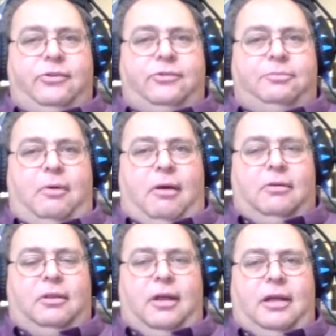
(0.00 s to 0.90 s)
Um,
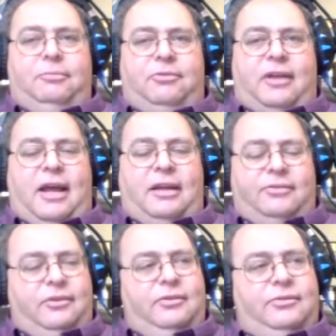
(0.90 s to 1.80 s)
most of them are
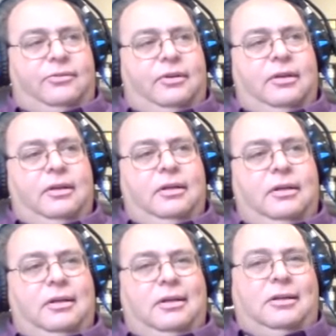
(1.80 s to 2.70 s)
just,
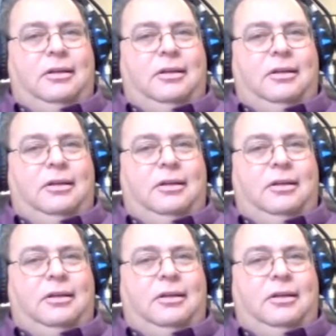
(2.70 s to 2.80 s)
well,